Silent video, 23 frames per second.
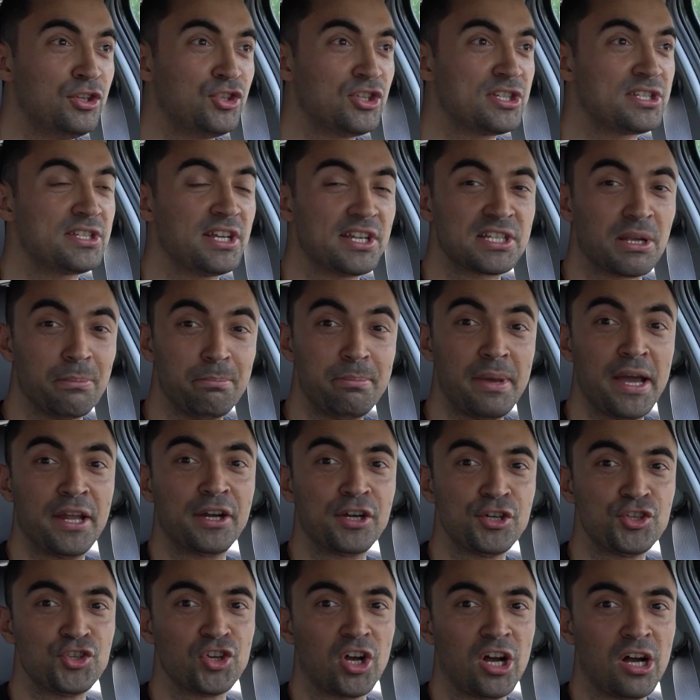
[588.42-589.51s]
just does a better
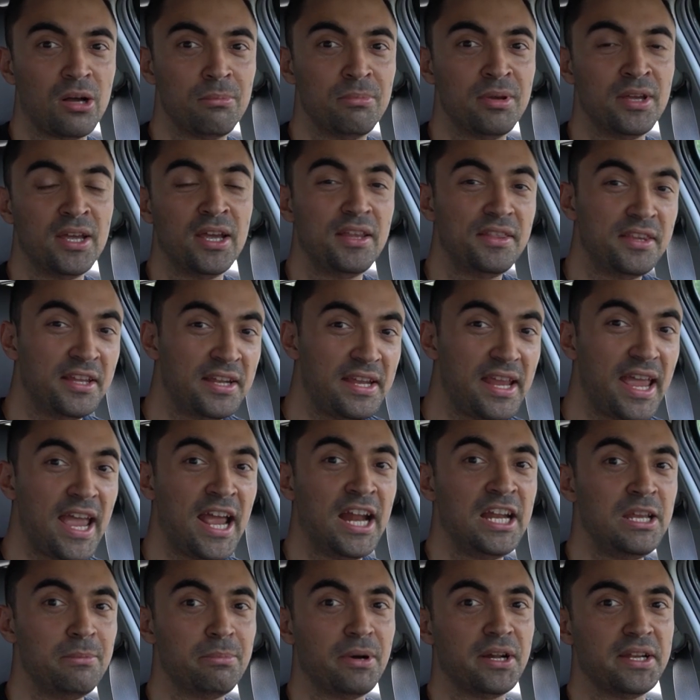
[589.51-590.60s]
job than
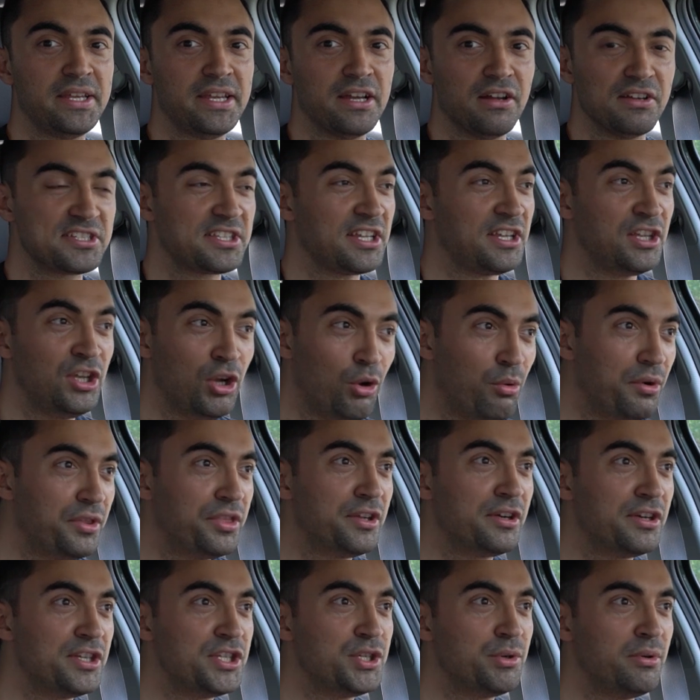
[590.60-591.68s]
anybody else. They know what
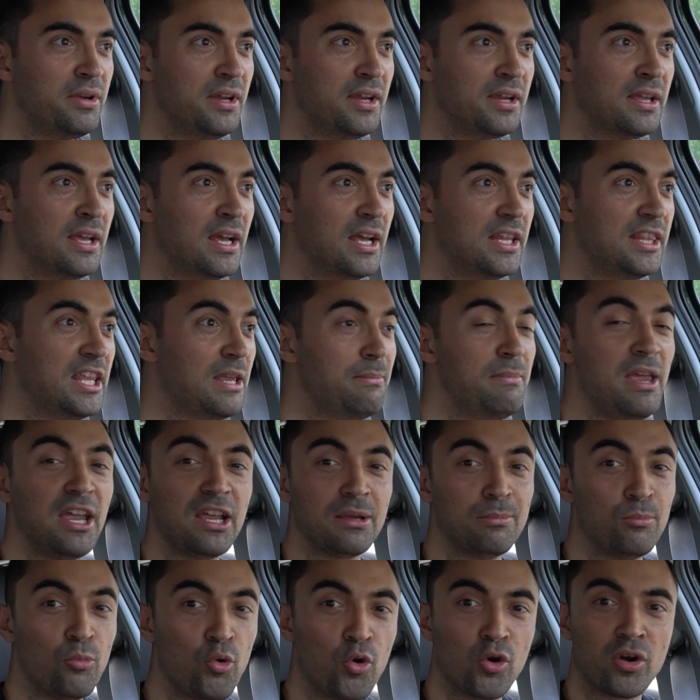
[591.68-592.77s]
they're doing, they make
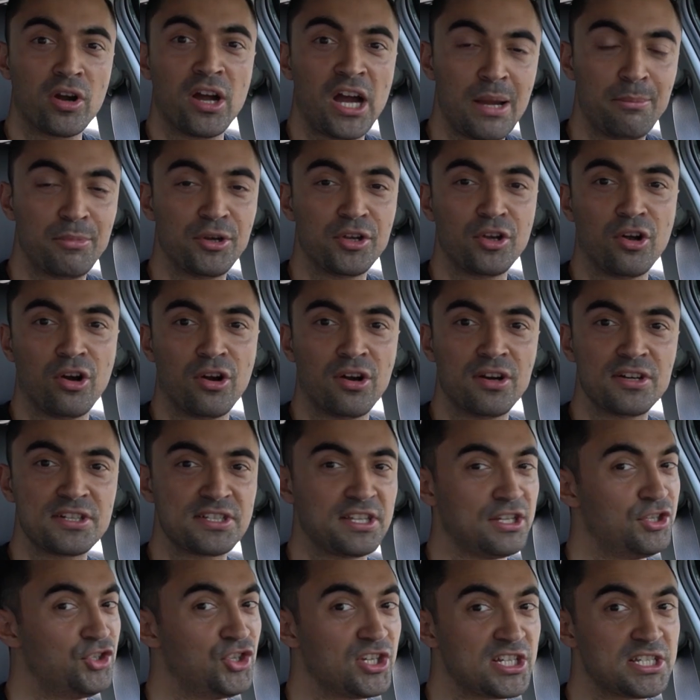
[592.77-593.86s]
more hybrid cars
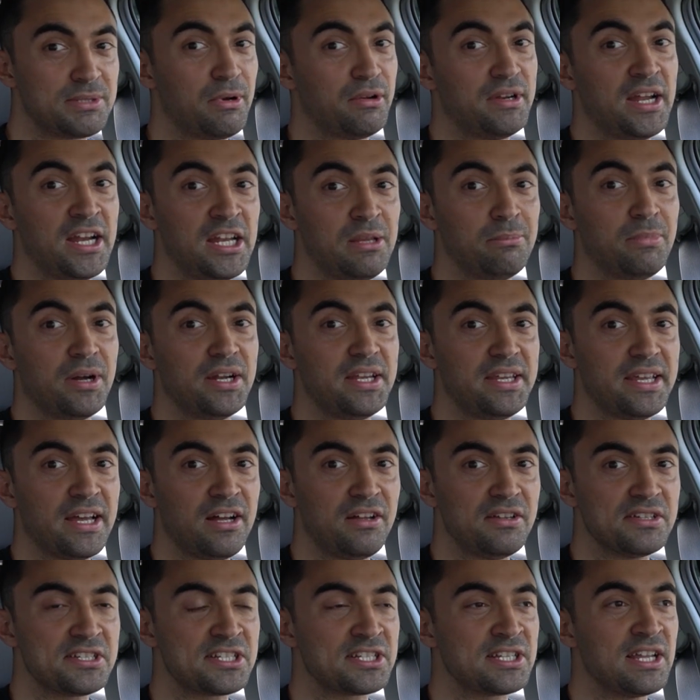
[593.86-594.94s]
than just about anybody
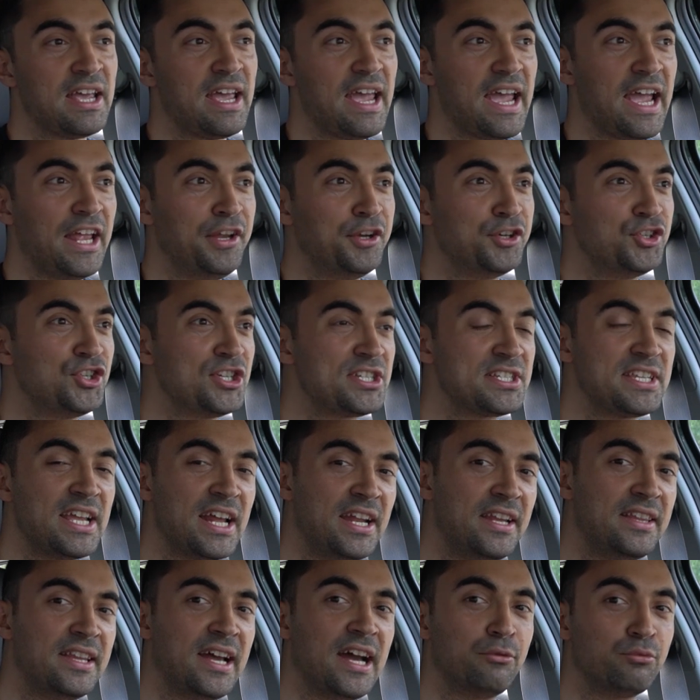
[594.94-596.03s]
else, and you're just
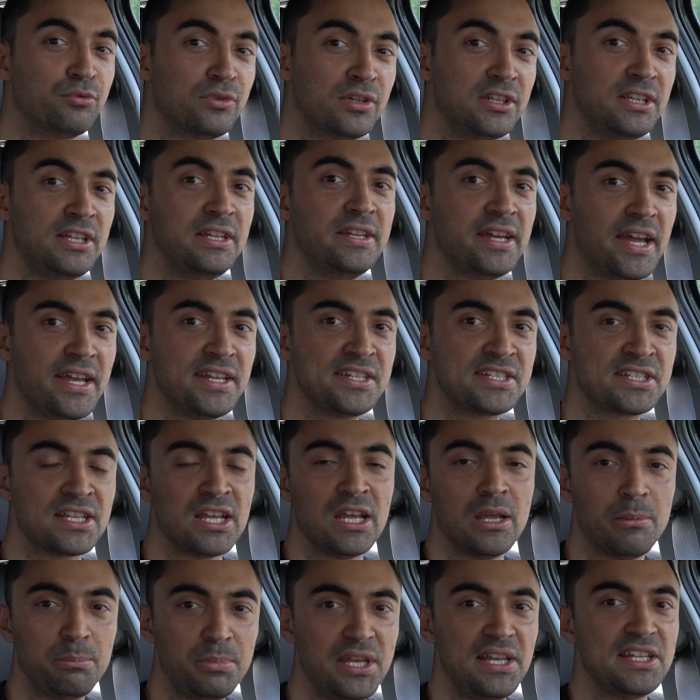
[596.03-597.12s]
getting that really nice
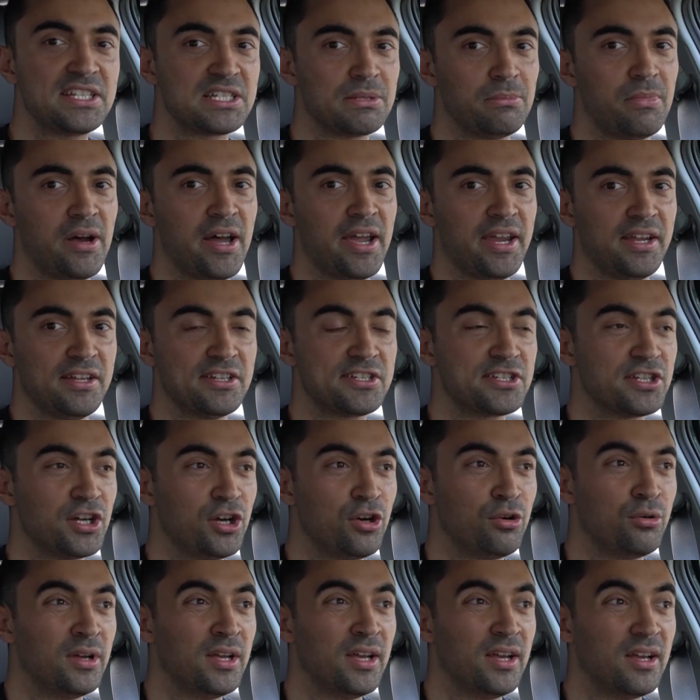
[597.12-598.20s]
peace of mind.
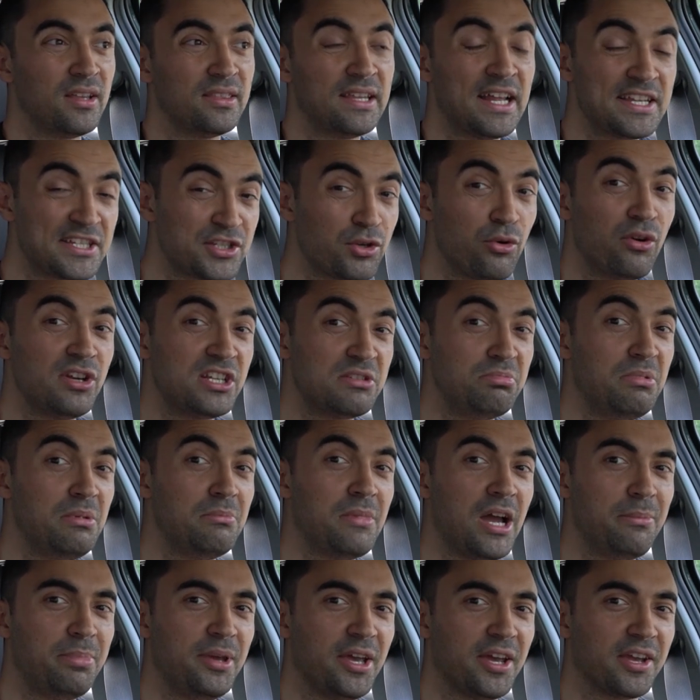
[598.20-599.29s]
So that's going to be
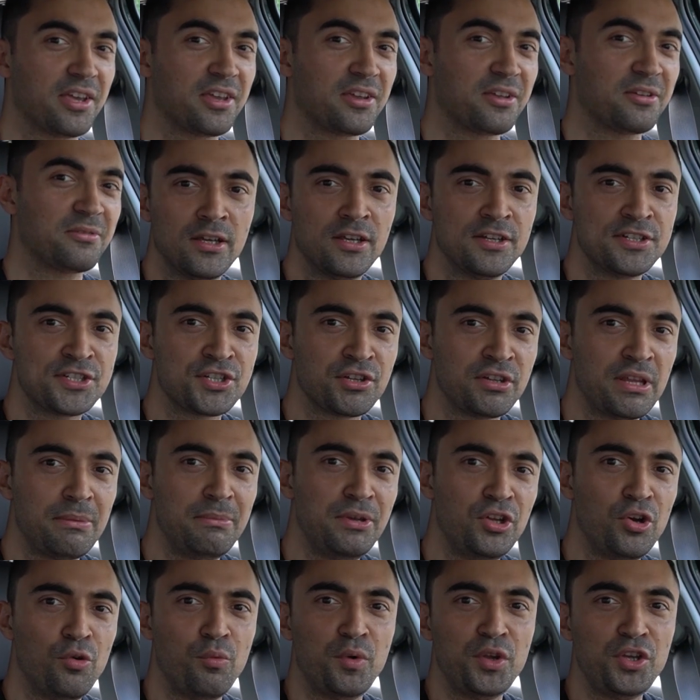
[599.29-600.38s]
my pick. So let me
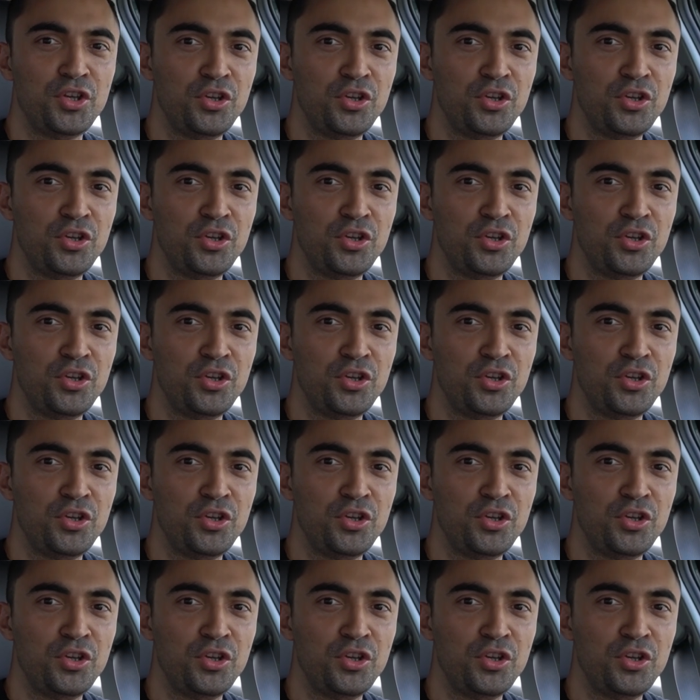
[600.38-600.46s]
know what